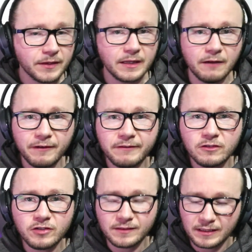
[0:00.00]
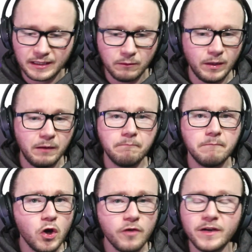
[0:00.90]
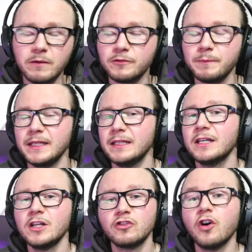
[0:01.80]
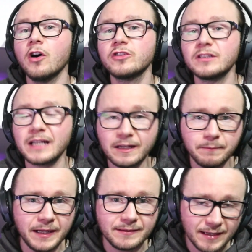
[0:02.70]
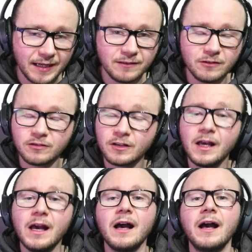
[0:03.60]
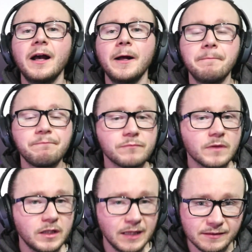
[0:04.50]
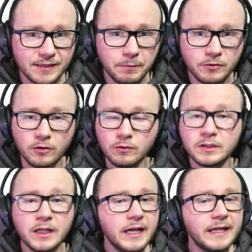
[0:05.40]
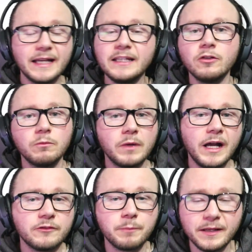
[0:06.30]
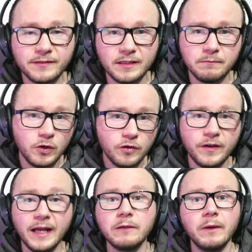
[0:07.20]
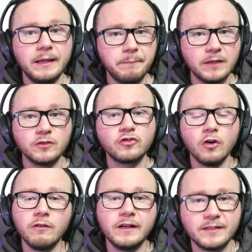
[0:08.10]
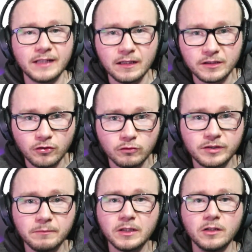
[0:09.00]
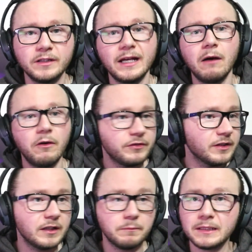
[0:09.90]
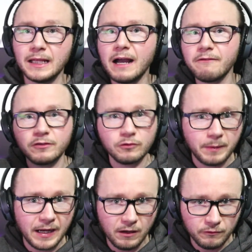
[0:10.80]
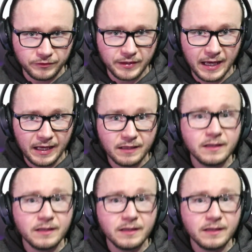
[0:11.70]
Now, very interestingly, when Murphy was being tortured kind of by Titus, um, last episode, he ended up expressing Murphy anyway about the stories and how they're so similar and how obviously the Polaris was part of their